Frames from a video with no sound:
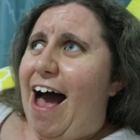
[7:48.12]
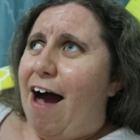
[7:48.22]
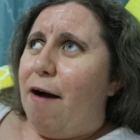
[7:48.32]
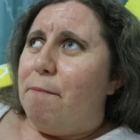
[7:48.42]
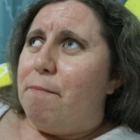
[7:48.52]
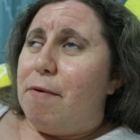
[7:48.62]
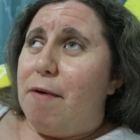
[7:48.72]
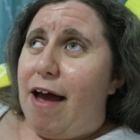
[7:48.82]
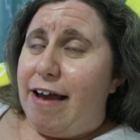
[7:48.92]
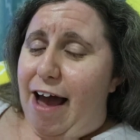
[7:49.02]
am.
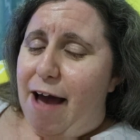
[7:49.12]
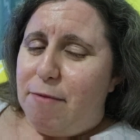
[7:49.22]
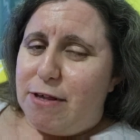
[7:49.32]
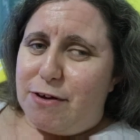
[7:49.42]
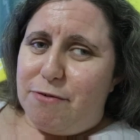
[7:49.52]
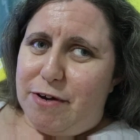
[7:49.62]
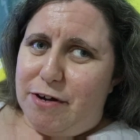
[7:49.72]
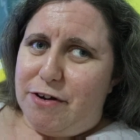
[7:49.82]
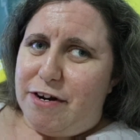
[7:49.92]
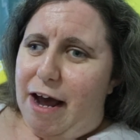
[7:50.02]
But I had my school
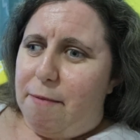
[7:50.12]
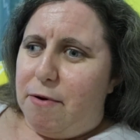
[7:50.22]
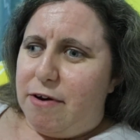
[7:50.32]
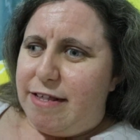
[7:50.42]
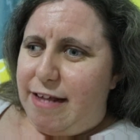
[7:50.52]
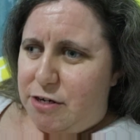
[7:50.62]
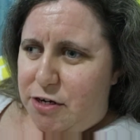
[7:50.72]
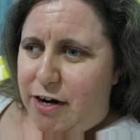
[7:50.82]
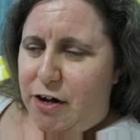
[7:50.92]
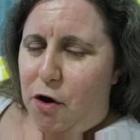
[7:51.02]
reunion up on the
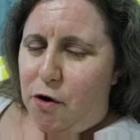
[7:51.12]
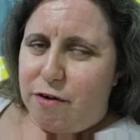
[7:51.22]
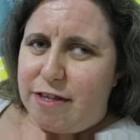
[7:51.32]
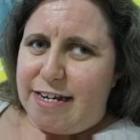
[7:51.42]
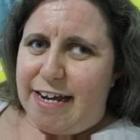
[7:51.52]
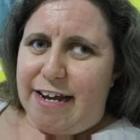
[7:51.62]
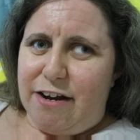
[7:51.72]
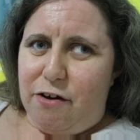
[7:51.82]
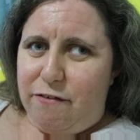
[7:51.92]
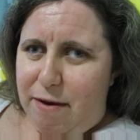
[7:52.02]
Sunshine Coast
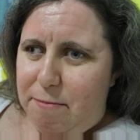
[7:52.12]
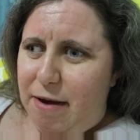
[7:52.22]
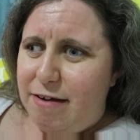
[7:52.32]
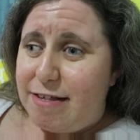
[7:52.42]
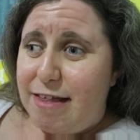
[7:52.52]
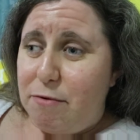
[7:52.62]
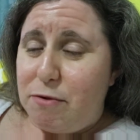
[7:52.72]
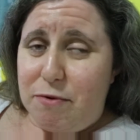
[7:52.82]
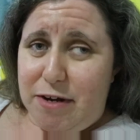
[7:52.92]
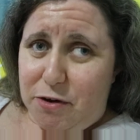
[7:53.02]
in November, so that
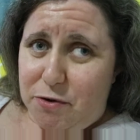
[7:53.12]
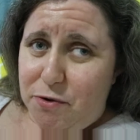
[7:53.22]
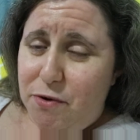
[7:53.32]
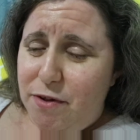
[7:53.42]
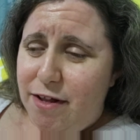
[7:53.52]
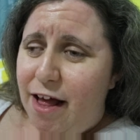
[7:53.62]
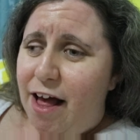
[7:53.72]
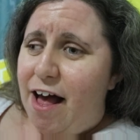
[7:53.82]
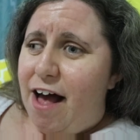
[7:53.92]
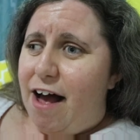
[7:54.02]
was really cool.
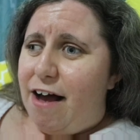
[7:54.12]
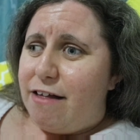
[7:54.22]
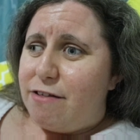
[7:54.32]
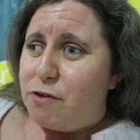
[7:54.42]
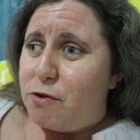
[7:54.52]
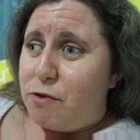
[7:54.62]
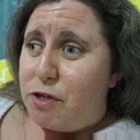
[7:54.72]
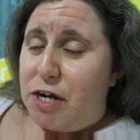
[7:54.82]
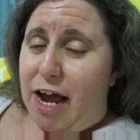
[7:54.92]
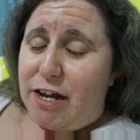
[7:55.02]
The
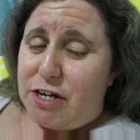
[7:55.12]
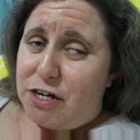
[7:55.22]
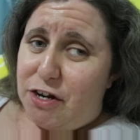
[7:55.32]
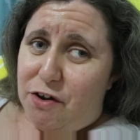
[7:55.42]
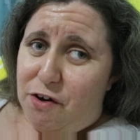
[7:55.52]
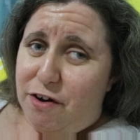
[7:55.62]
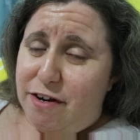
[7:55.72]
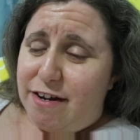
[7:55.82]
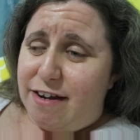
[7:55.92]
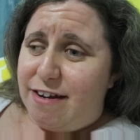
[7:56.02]
school's changed a
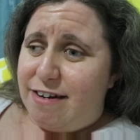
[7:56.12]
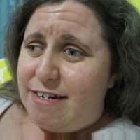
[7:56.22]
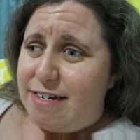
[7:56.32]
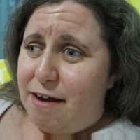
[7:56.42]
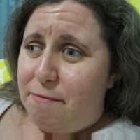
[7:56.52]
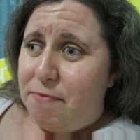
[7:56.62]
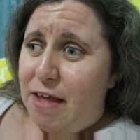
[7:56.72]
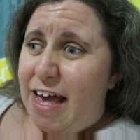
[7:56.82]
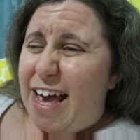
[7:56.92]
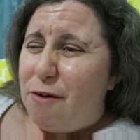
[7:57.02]
lot, and
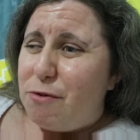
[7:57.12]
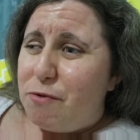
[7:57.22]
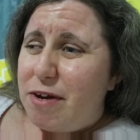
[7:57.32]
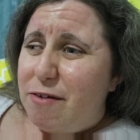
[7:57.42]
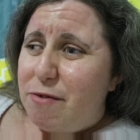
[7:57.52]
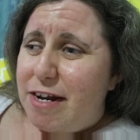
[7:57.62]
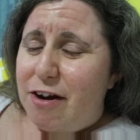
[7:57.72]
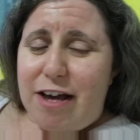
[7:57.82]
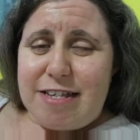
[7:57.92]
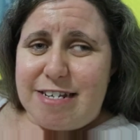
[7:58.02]
it was really, really
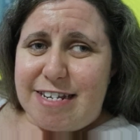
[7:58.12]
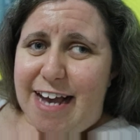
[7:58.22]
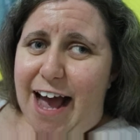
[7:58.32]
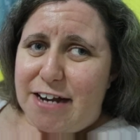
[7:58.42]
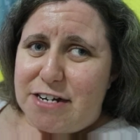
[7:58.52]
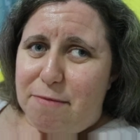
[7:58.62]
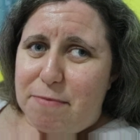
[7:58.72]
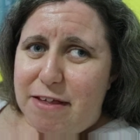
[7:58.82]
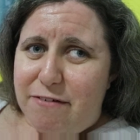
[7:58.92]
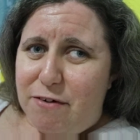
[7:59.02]
nice just to catch
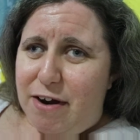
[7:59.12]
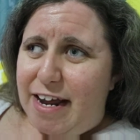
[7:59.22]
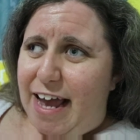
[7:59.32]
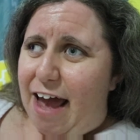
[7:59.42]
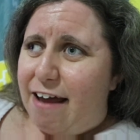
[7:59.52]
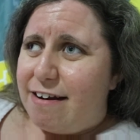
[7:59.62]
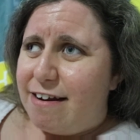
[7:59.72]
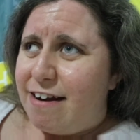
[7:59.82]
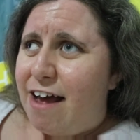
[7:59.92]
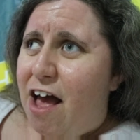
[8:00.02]
up with everyone again
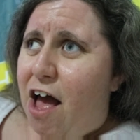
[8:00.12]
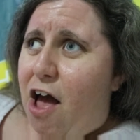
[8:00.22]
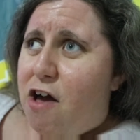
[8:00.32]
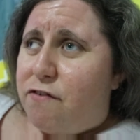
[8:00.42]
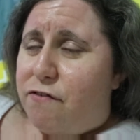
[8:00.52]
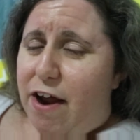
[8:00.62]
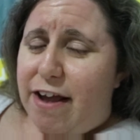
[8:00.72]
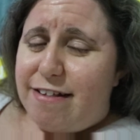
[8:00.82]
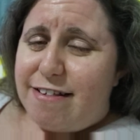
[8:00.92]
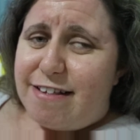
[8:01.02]
and
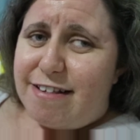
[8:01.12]
friends